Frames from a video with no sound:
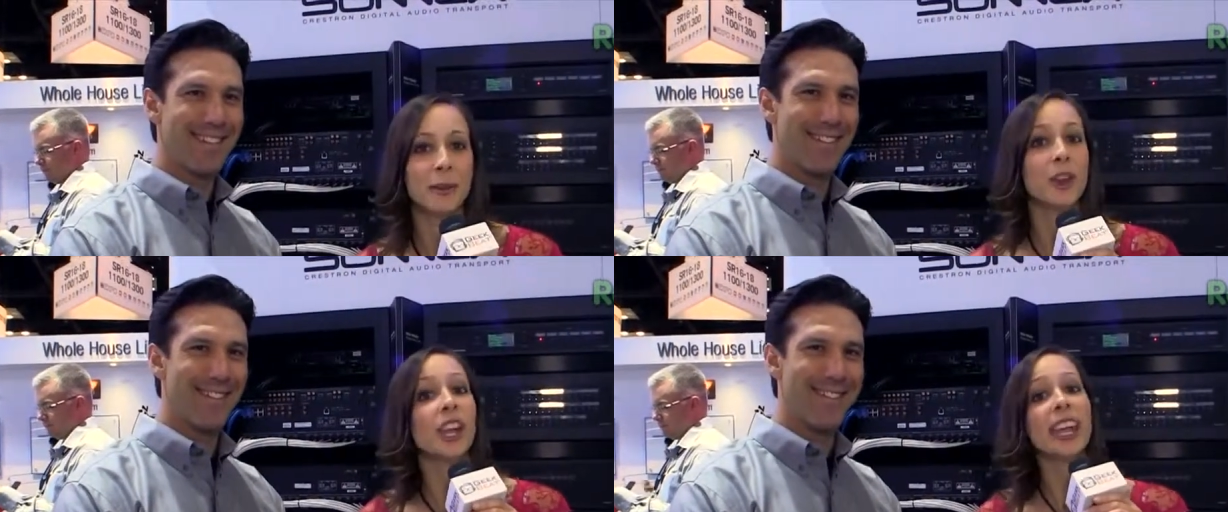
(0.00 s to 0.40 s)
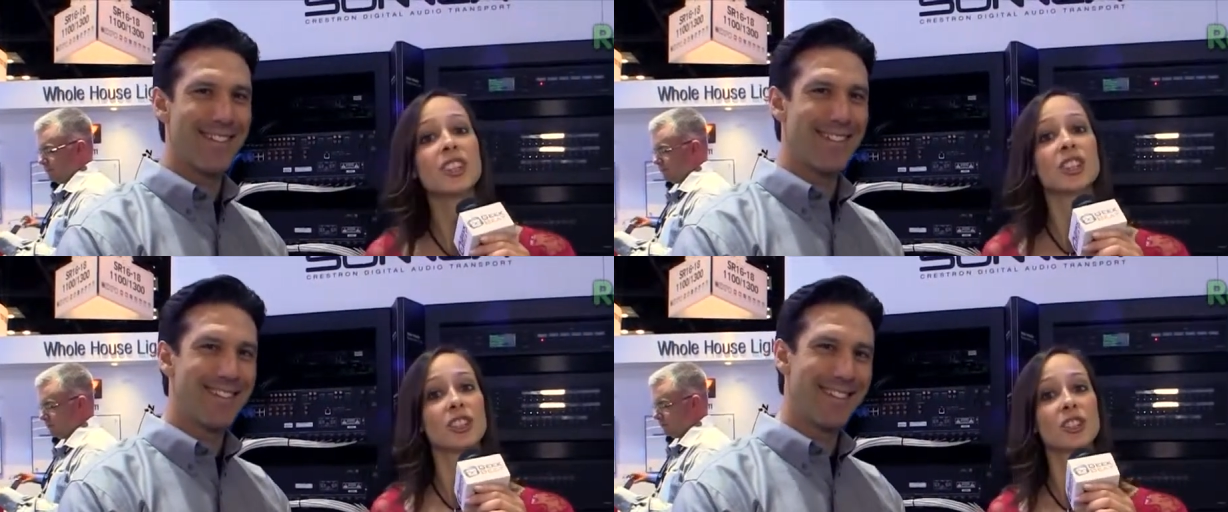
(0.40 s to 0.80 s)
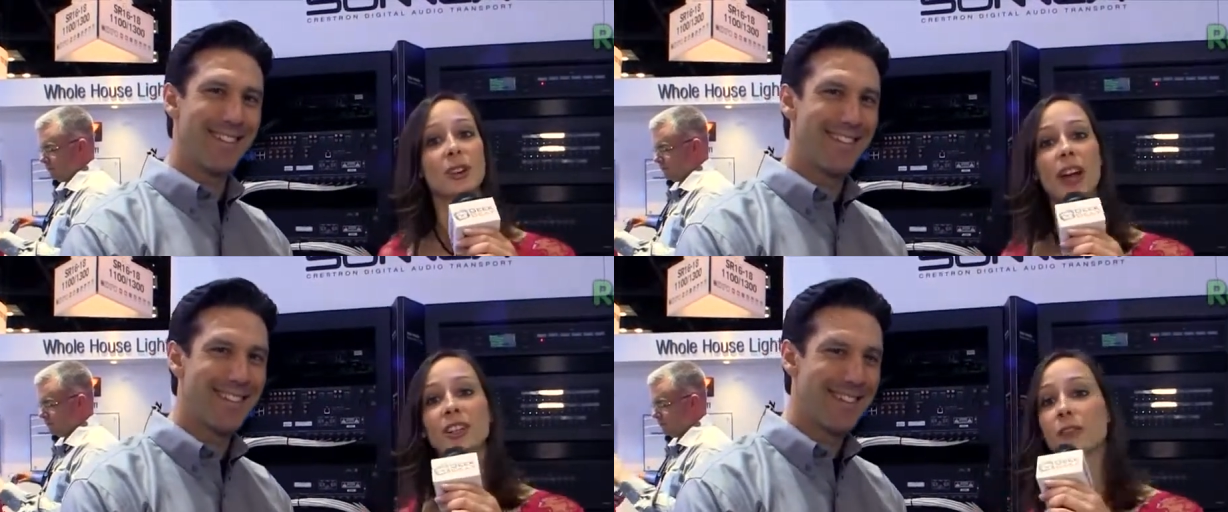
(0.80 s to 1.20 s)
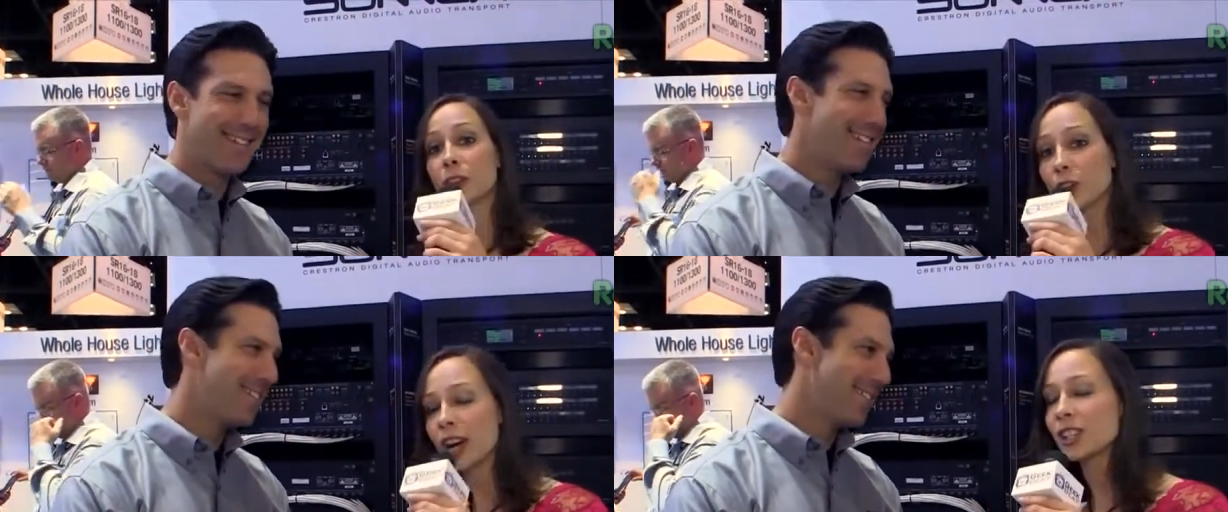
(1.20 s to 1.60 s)
Speaker 1: Communications Director for
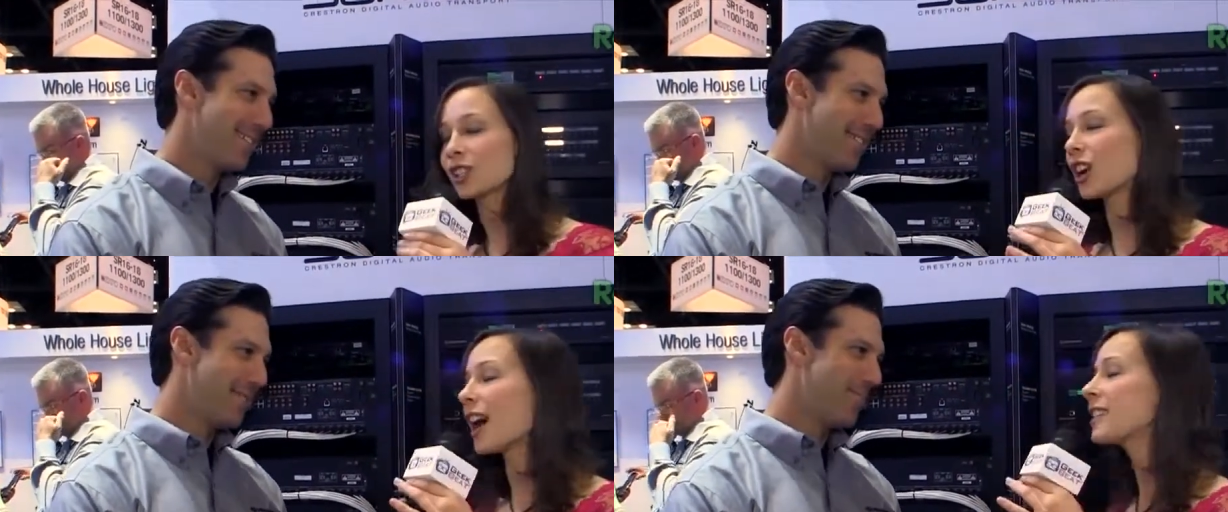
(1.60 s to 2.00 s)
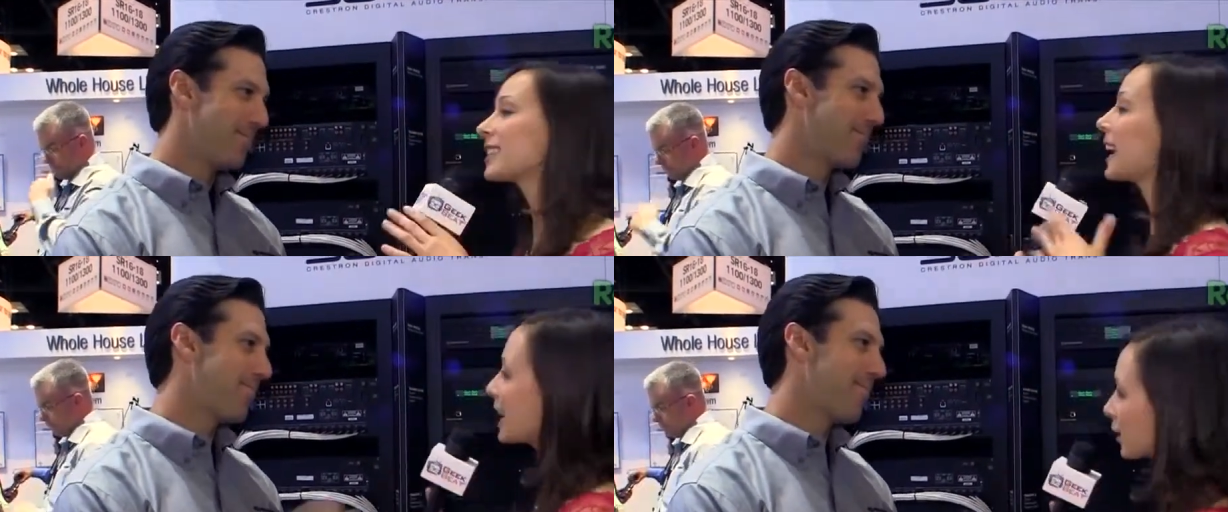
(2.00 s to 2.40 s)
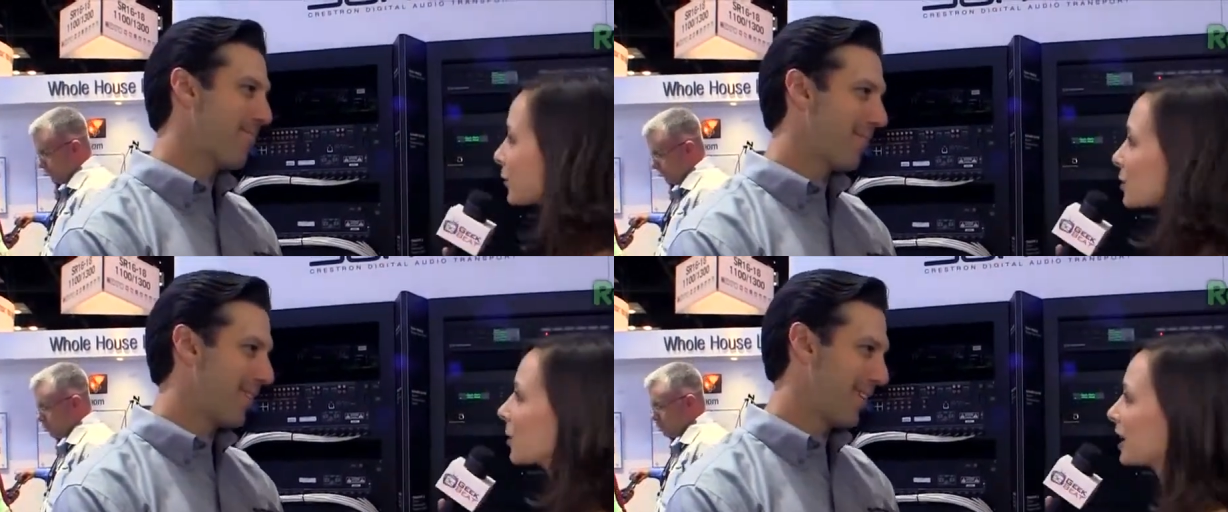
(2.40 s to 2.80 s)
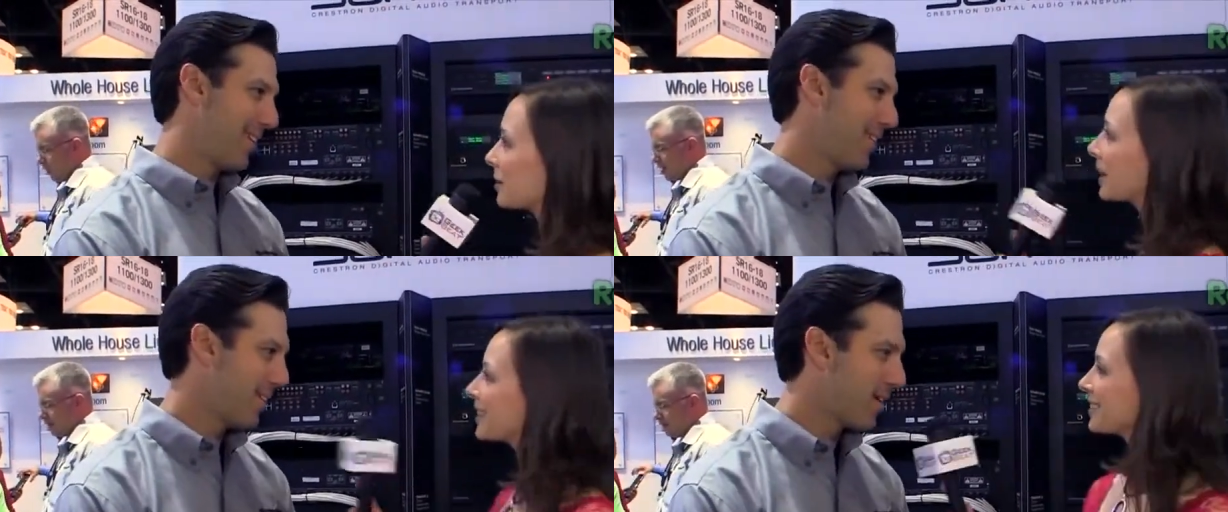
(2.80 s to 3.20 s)
Crestron. Thank you for joining
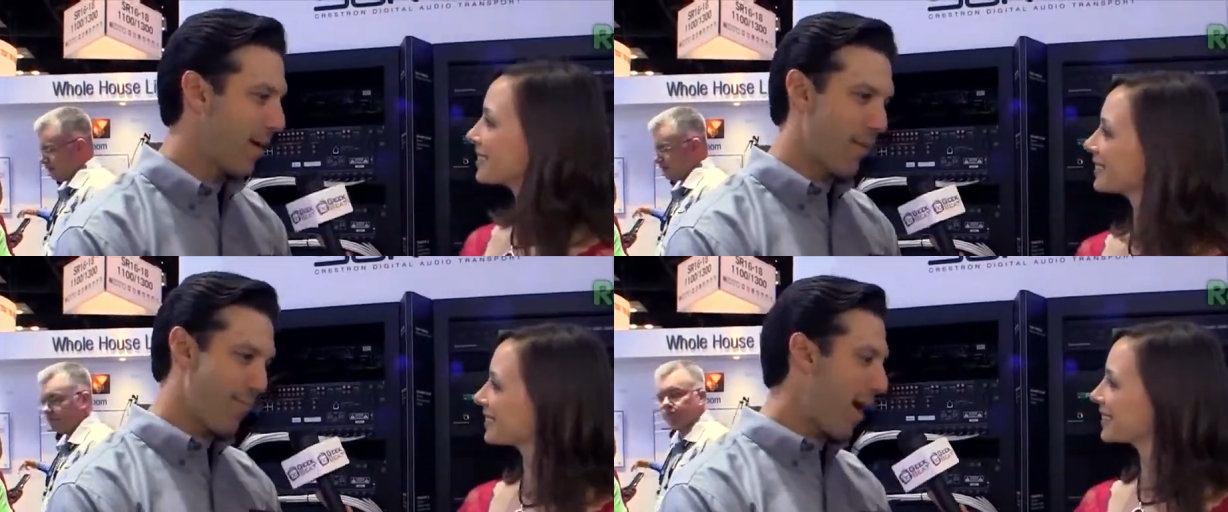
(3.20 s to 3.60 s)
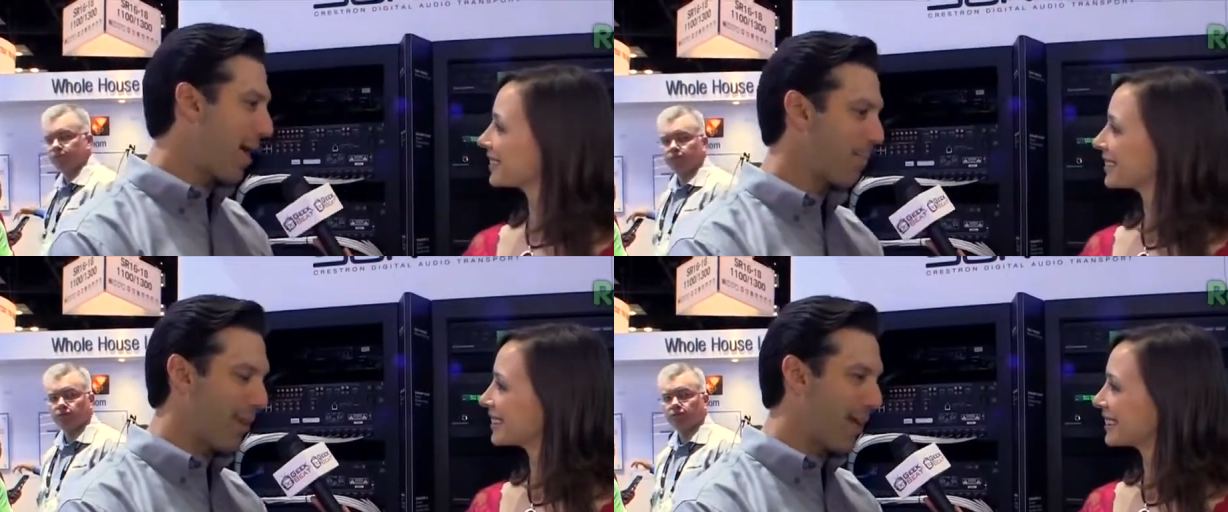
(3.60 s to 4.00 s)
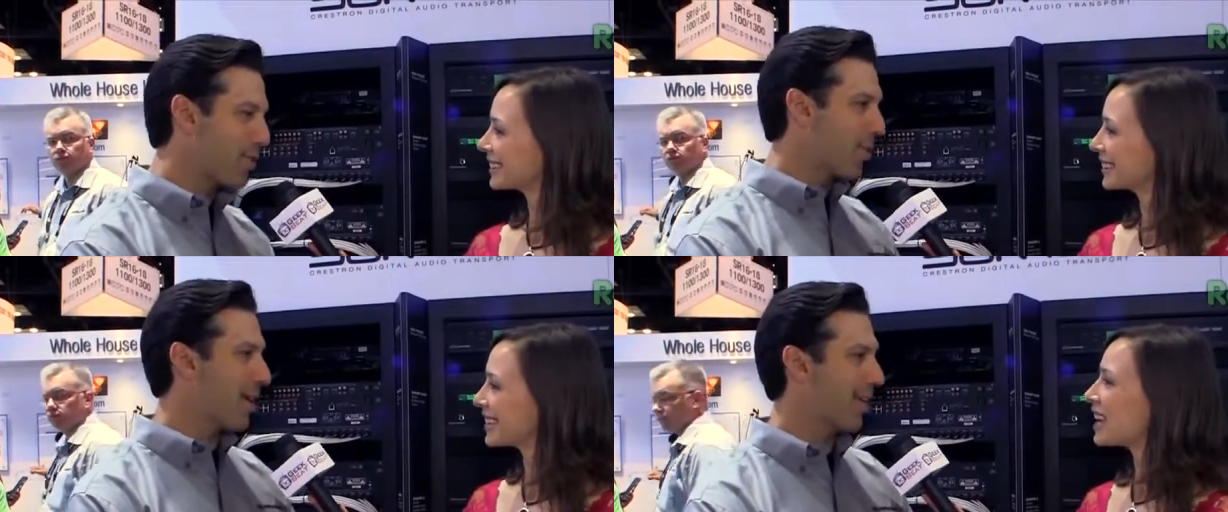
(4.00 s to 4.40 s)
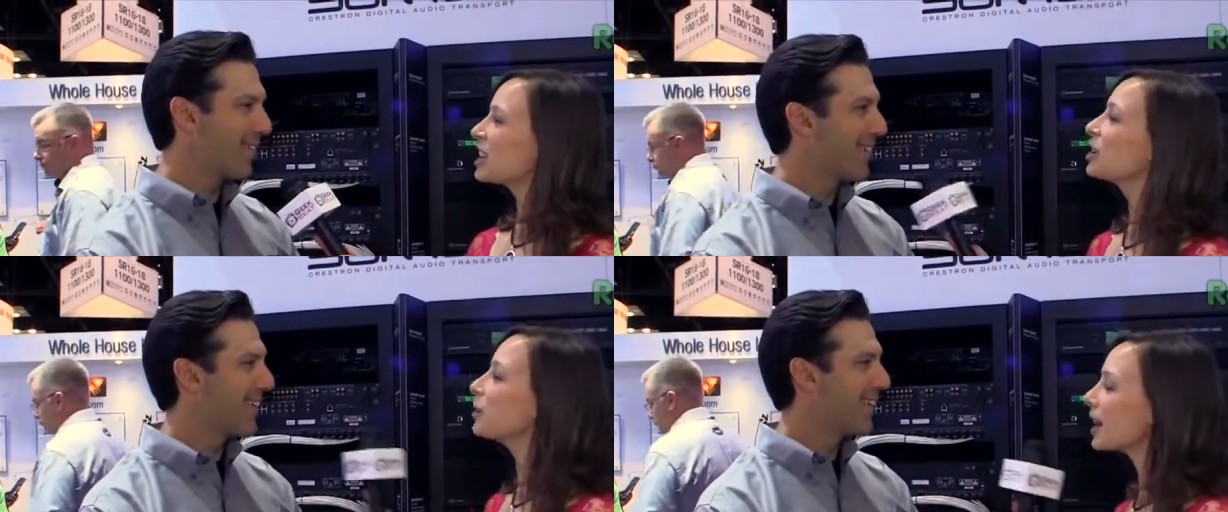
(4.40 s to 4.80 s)
me.
Speaker 2: My pleasure.
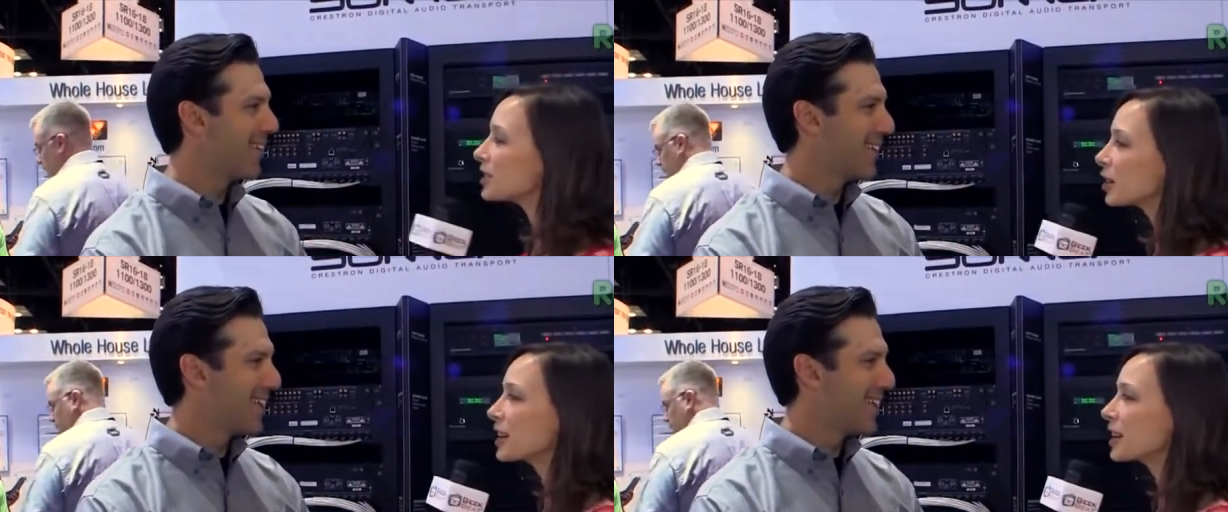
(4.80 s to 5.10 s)
Speaker 1: You guys